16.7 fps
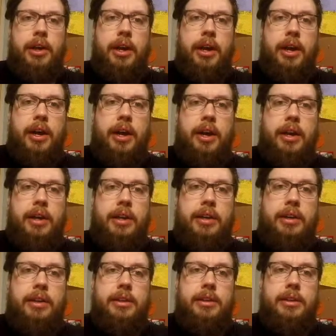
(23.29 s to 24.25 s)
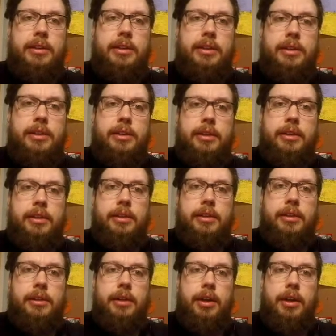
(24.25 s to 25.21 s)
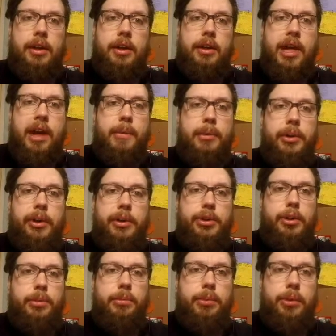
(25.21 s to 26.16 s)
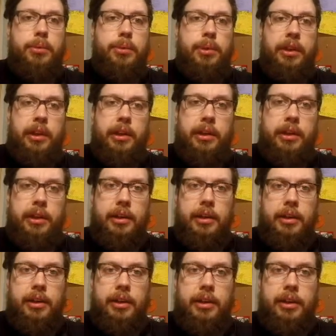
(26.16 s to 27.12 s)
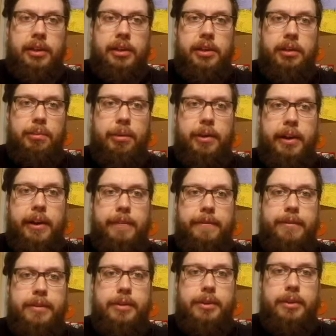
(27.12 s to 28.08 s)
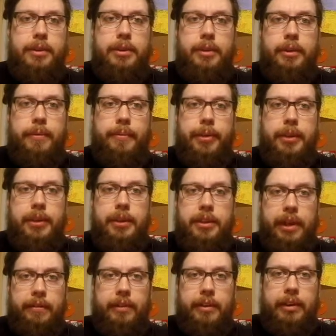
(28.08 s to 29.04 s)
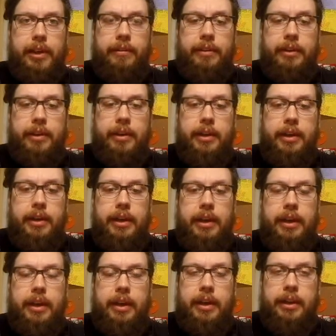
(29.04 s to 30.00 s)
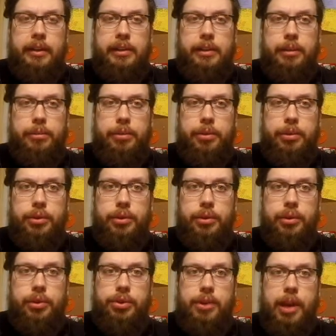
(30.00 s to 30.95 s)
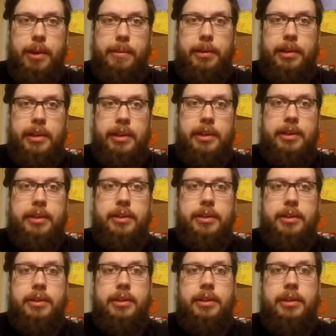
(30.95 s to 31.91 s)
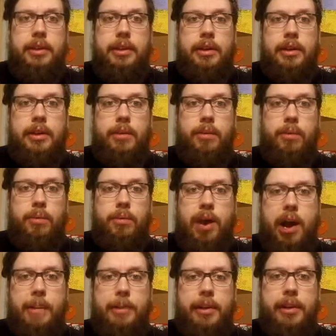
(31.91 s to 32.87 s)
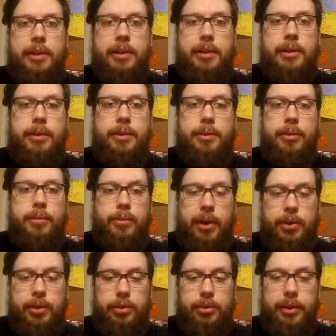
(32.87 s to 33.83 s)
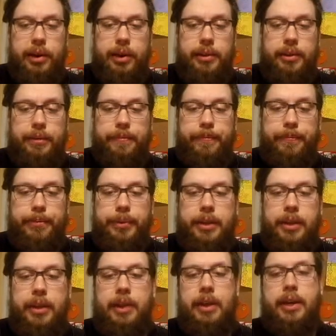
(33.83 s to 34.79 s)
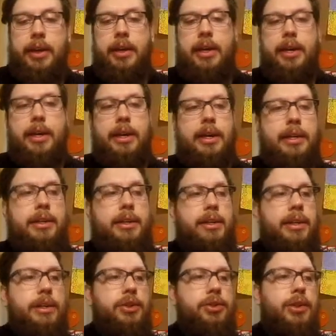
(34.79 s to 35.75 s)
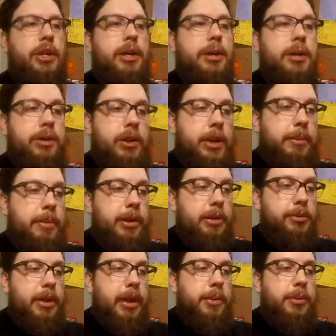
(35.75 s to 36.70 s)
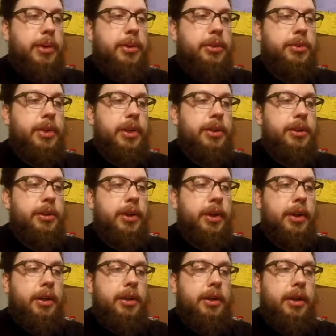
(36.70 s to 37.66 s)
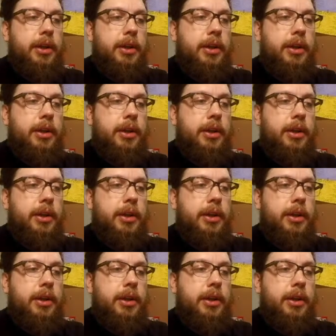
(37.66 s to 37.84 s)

uh, is a collaboration between Nissin brand foods, 7-Eleven, and some Japanese ramen restaurant. And today's ja- Japanese ramen restaurant is called